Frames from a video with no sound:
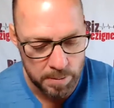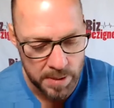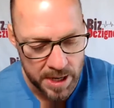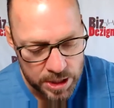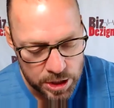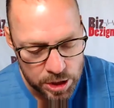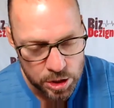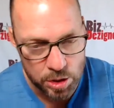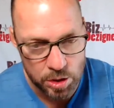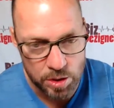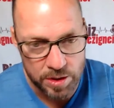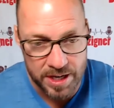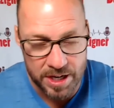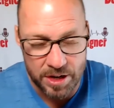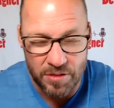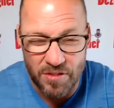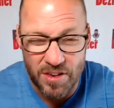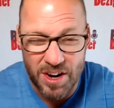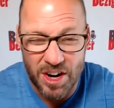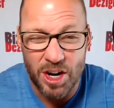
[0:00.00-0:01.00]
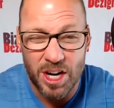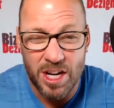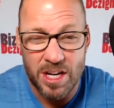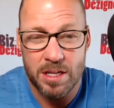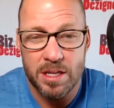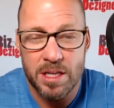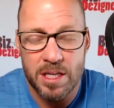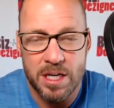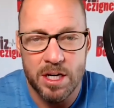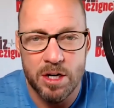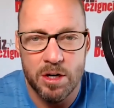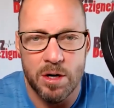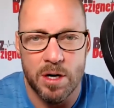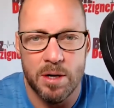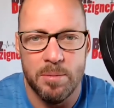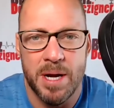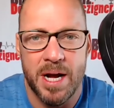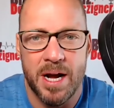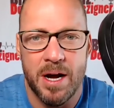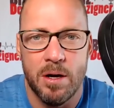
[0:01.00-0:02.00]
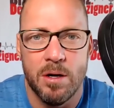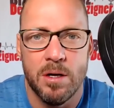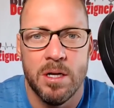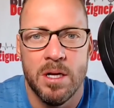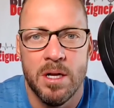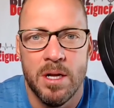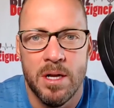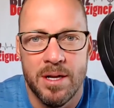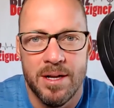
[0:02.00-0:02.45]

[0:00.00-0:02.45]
to make sure that you're very clear about